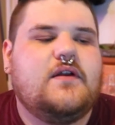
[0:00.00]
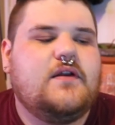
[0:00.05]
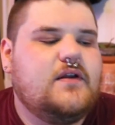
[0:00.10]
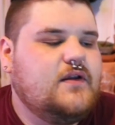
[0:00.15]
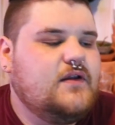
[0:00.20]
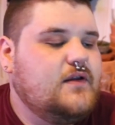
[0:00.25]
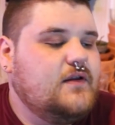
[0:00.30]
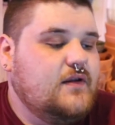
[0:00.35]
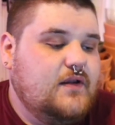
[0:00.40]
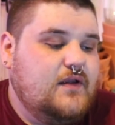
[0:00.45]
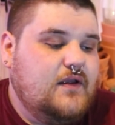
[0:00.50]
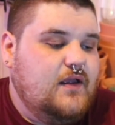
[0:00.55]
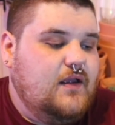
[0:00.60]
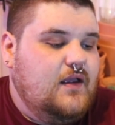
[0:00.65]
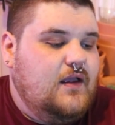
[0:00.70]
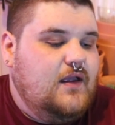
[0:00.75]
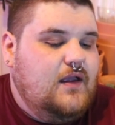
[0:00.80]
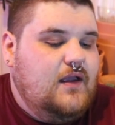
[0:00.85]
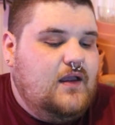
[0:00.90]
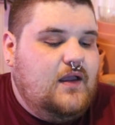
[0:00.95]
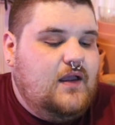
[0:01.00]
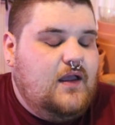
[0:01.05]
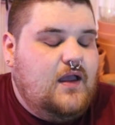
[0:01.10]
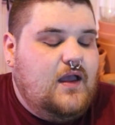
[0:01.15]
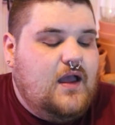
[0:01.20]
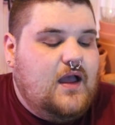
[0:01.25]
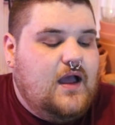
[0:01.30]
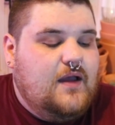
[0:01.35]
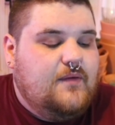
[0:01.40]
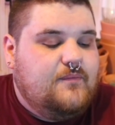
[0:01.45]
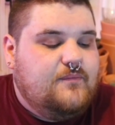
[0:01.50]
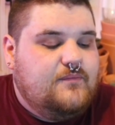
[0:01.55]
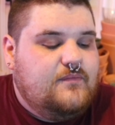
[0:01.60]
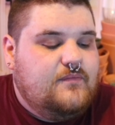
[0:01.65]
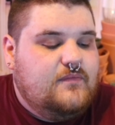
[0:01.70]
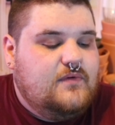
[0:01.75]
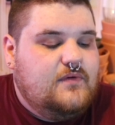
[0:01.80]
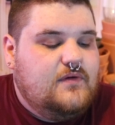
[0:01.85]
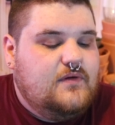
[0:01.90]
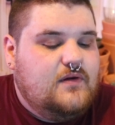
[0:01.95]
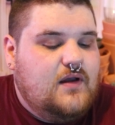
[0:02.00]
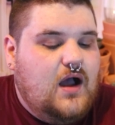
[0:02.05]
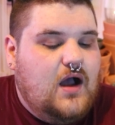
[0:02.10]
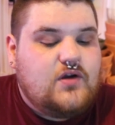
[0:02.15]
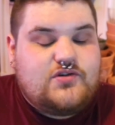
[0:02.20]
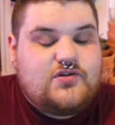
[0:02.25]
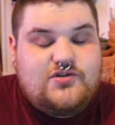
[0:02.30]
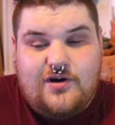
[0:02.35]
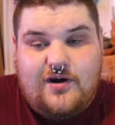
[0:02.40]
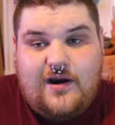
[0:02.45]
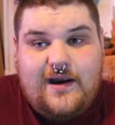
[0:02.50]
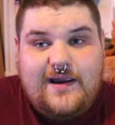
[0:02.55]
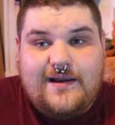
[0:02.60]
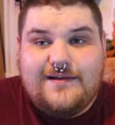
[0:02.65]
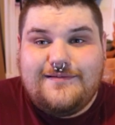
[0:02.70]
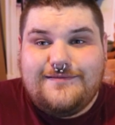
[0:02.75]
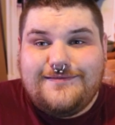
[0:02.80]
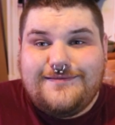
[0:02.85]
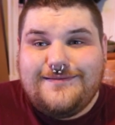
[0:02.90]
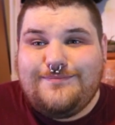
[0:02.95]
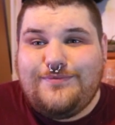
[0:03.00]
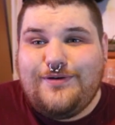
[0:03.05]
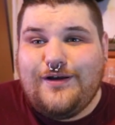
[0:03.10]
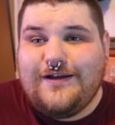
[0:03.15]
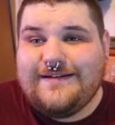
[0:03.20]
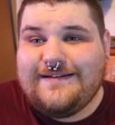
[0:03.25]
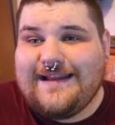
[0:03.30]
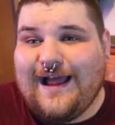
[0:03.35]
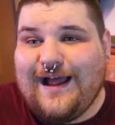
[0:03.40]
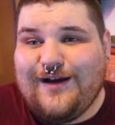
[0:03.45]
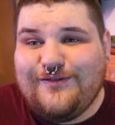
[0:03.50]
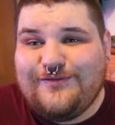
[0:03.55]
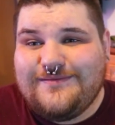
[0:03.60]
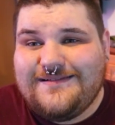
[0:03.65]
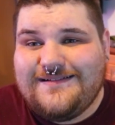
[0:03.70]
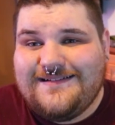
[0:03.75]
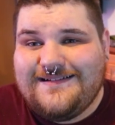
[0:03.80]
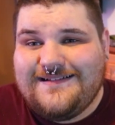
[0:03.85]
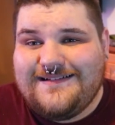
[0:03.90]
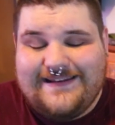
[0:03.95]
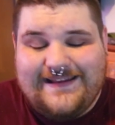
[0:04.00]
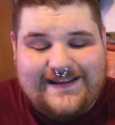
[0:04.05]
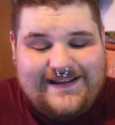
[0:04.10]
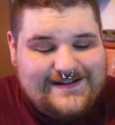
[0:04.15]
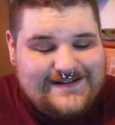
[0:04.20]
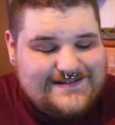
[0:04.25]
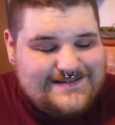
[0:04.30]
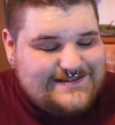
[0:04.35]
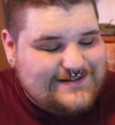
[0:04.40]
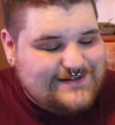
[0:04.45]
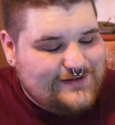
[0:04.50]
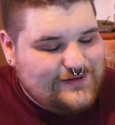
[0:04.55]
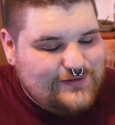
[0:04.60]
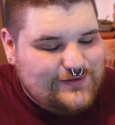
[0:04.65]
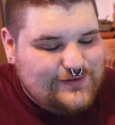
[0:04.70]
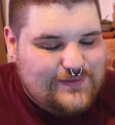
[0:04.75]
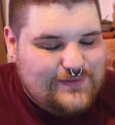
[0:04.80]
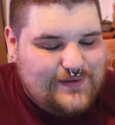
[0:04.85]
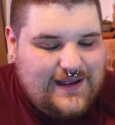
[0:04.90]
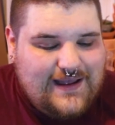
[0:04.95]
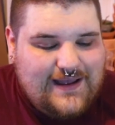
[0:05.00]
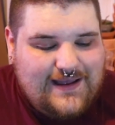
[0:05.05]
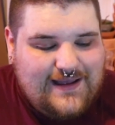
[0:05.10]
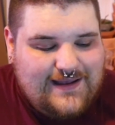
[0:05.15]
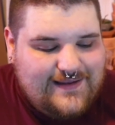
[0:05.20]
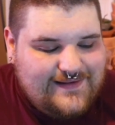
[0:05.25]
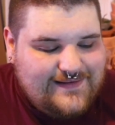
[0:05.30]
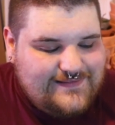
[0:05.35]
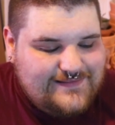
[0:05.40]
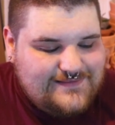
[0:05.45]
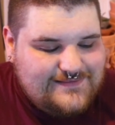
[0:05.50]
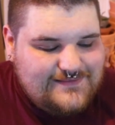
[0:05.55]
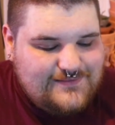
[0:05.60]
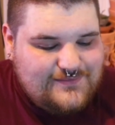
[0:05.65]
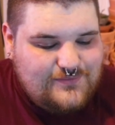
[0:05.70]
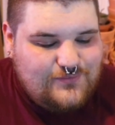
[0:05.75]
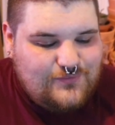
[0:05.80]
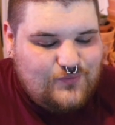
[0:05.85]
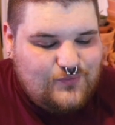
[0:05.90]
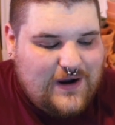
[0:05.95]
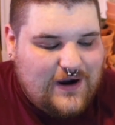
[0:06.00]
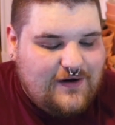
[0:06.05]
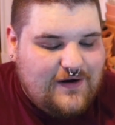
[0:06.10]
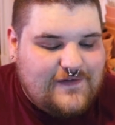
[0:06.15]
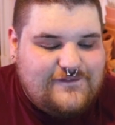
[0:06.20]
I'll try and put down links to where I find certain things,